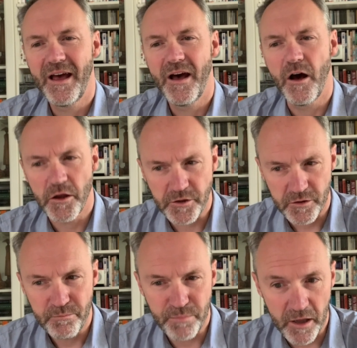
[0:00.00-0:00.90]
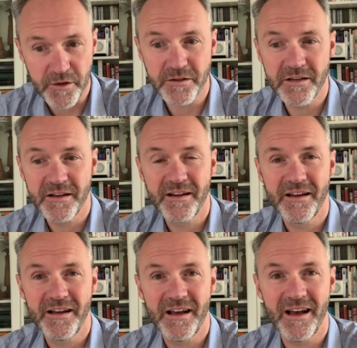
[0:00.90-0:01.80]
Hot, bothered,
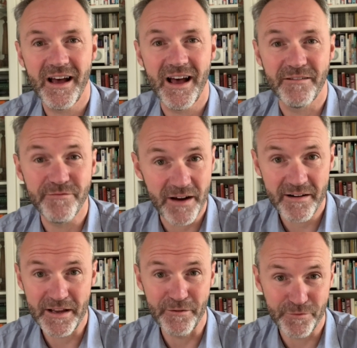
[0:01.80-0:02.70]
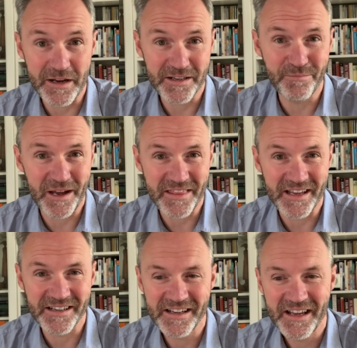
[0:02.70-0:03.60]
and very afraid by
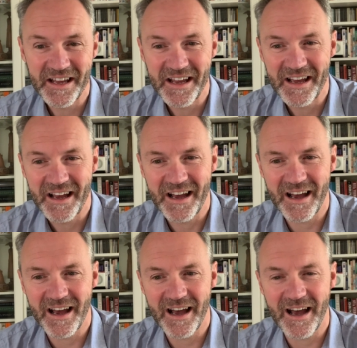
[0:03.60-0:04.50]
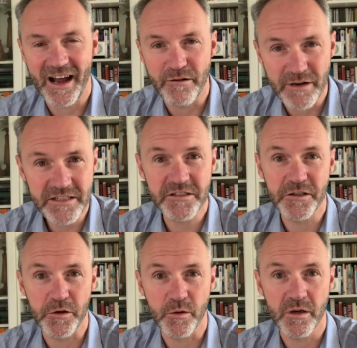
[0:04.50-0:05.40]
then, I reached the
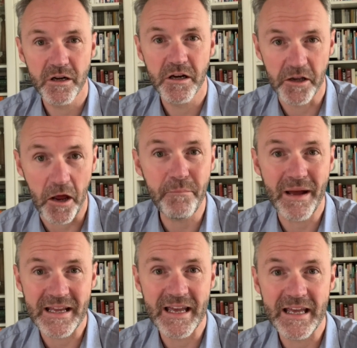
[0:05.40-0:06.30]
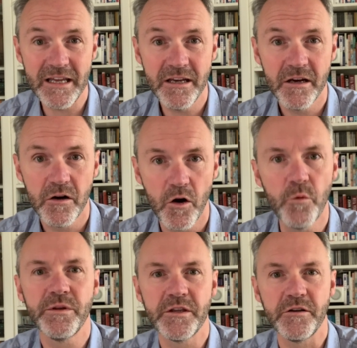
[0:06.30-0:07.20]
door, got out my key,
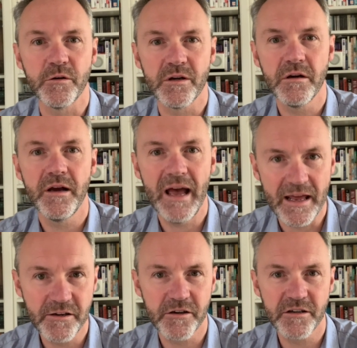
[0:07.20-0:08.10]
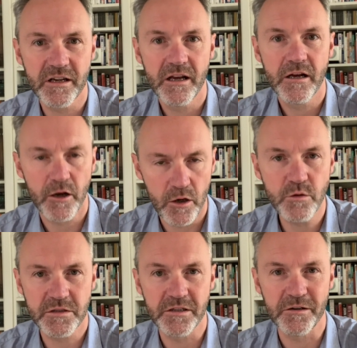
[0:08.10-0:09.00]
opened the door, entered,
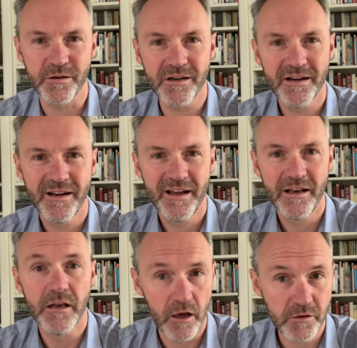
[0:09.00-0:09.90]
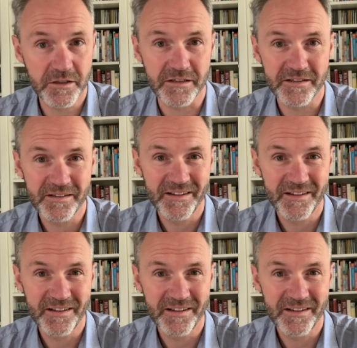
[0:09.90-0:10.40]
closed the door, locked it,